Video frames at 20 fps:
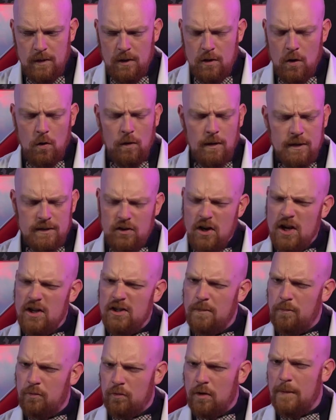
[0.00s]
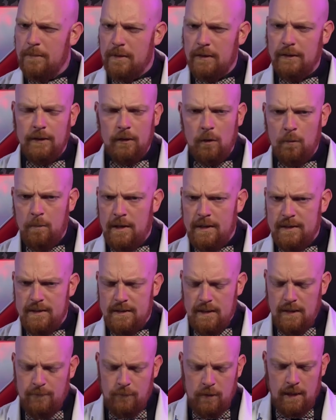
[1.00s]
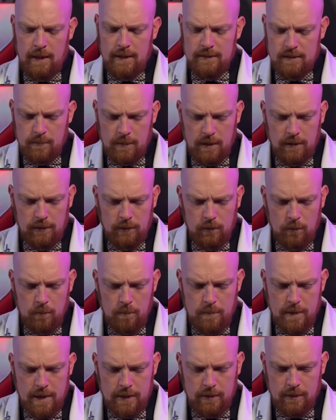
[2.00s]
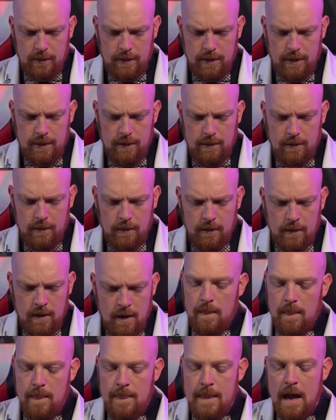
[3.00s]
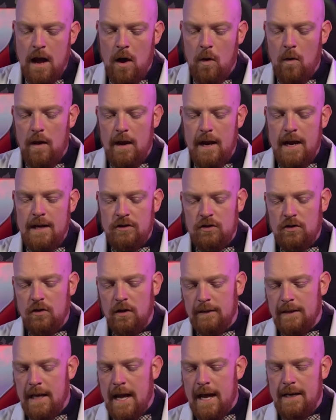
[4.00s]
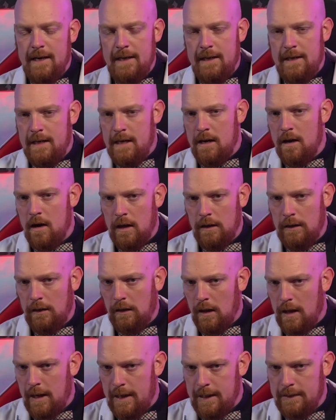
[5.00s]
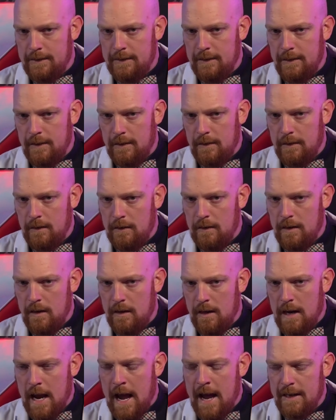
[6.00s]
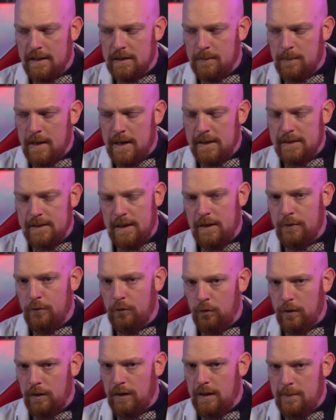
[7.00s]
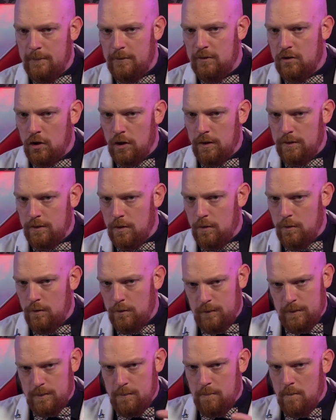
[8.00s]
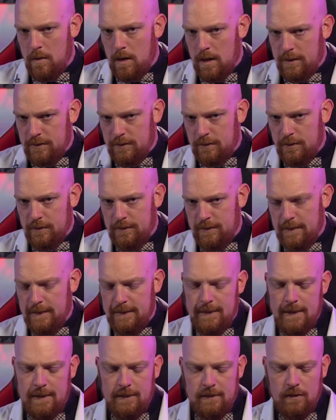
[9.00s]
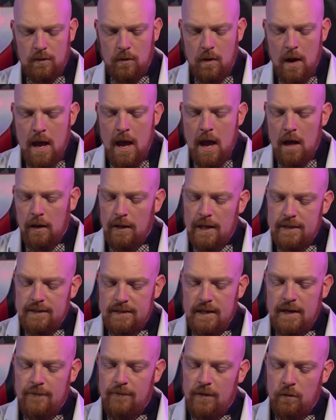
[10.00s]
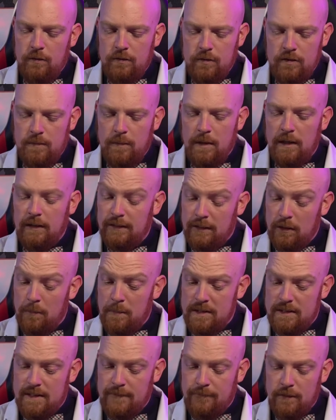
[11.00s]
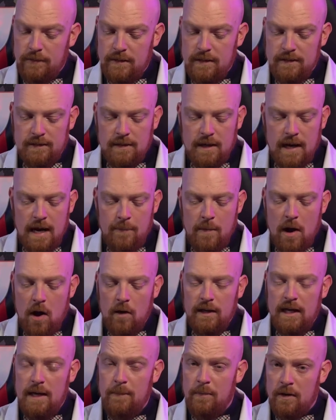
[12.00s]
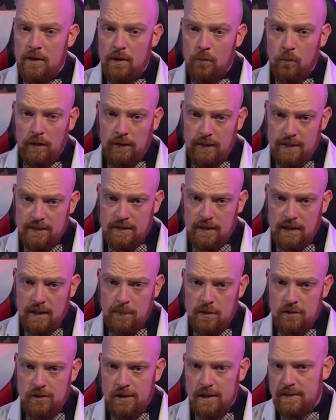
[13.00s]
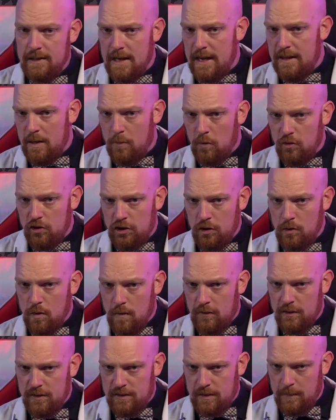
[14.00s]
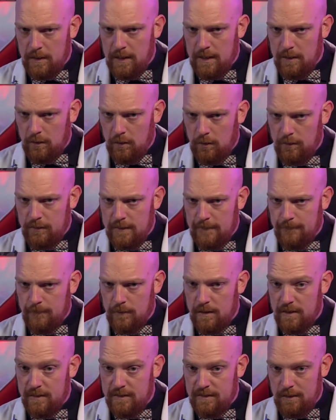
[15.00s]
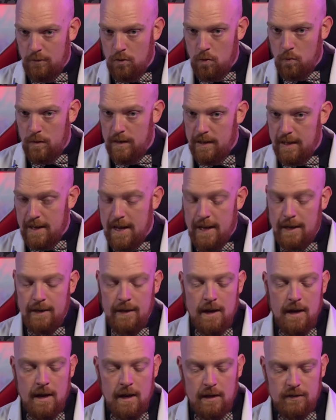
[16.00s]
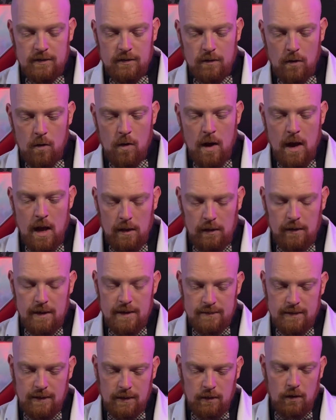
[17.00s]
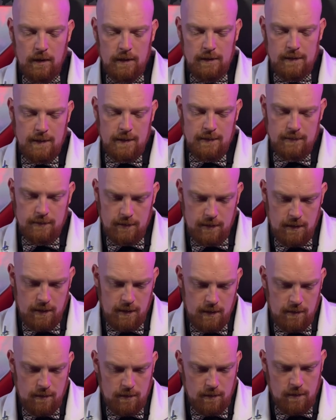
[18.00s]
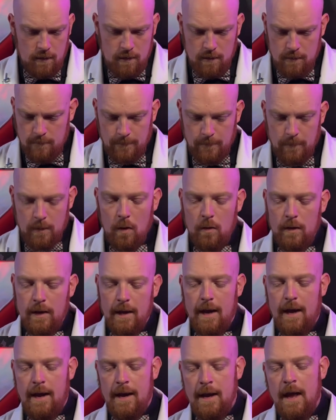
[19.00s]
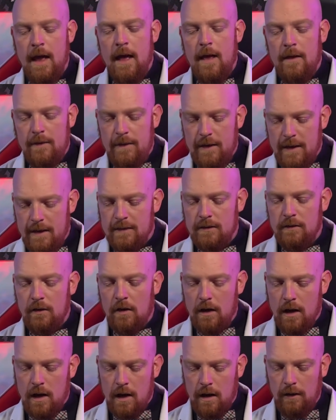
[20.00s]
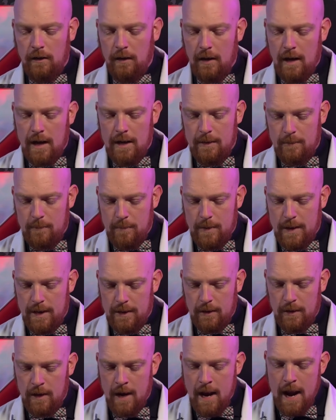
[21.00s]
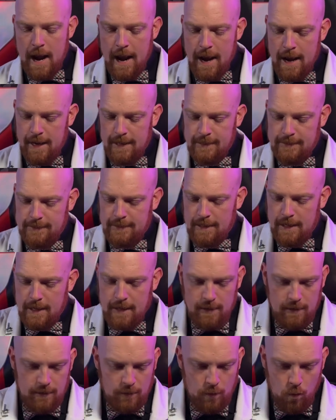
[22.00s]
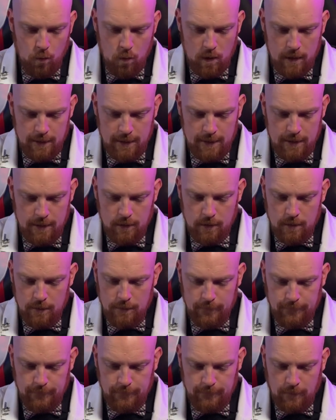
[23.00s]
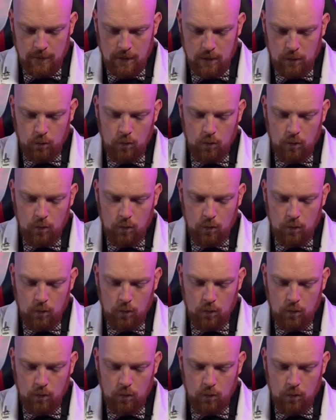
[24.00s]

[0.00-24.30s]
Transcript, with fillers: You know, let's change the prompt a little bit and see if we can get something a little better here. Now, it took that neon light aspect and really took those monsters, didn't it? So let's see if it will do something a little bit different this time. I'll keep it on the realistic images and then we'll shoot over to something a little different and see what we get. So let's take a look at this here. Okay, these look a lot better. And uh, the one here on the far